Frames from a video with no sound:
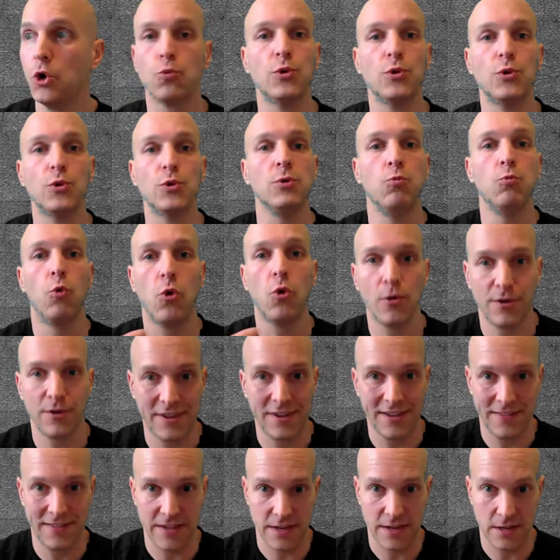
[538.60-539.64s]

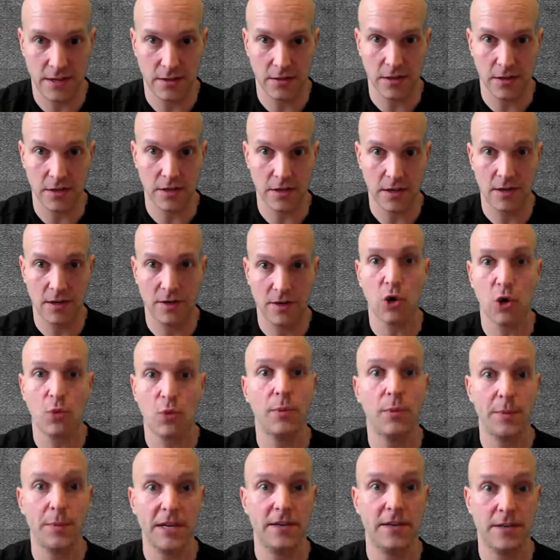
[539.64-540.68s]
reward in the
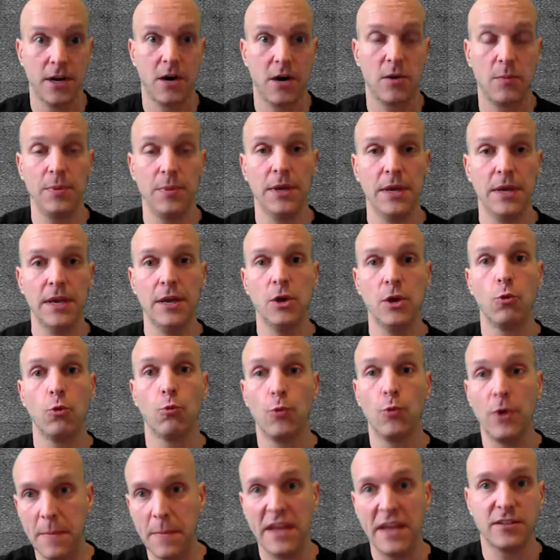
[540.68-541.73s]
dopamine dump
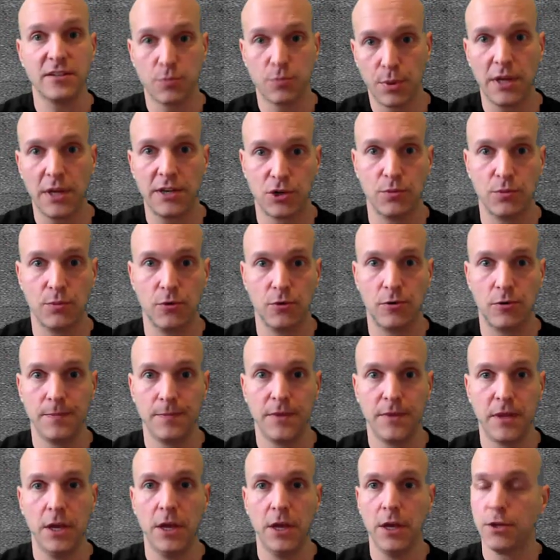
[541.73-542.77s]
remains pleasurable.
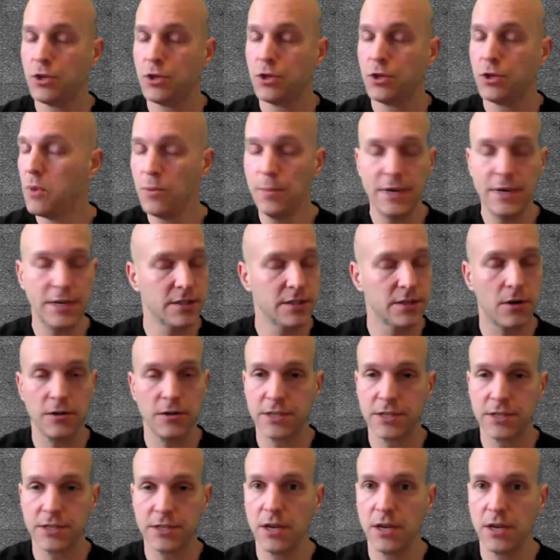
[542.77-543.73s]
The moment it starts